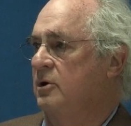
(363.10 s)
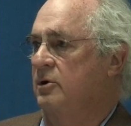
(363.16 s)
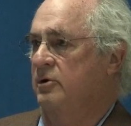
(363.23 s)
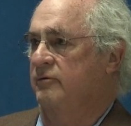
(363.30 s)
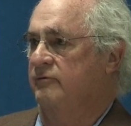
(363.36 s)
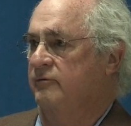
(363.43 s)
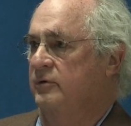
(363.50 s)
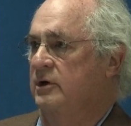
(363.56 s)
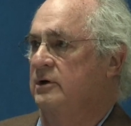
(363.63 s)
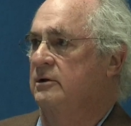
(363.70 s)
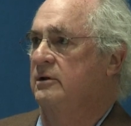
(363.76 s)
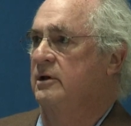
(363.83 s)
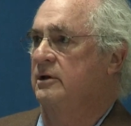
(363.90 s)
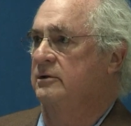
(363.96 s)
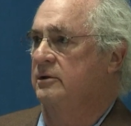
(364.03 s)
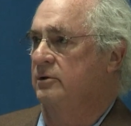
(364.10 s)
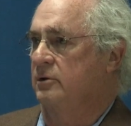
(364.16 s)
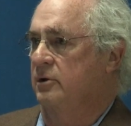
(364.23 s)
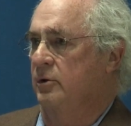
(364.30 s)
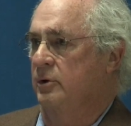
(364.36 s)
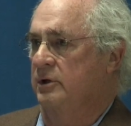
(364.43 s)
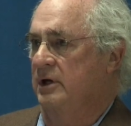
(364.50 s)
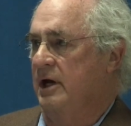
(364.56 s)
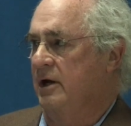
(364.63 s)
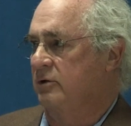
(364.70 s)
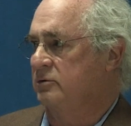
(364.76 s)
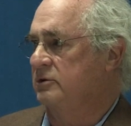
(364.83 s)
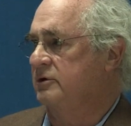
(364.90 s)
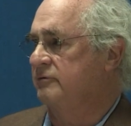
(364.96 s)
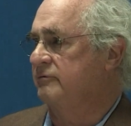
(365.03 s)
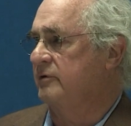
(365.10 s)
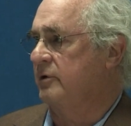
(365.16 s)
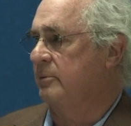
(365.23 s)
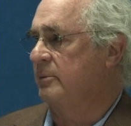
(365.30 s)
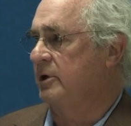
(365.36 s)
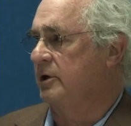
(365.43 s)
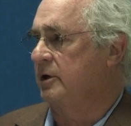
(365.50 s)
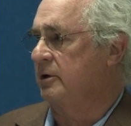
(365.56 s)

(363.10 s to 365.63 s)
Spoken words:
afraid that they're going to outlive their money.